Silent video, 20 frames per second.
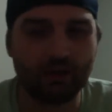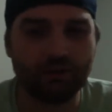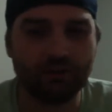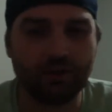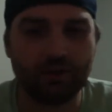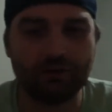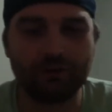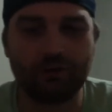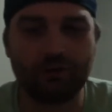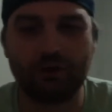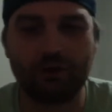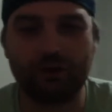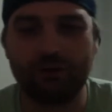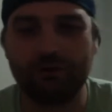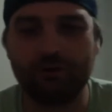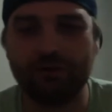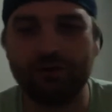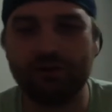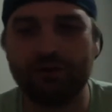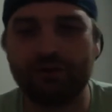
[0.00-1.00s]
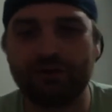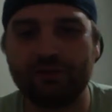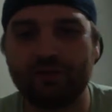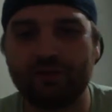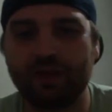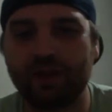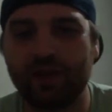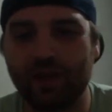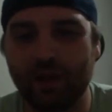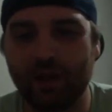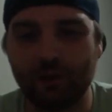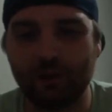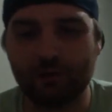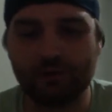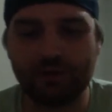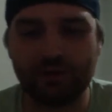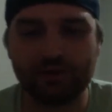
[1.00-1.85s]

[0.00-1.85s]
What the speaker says: As long as they stay healthy.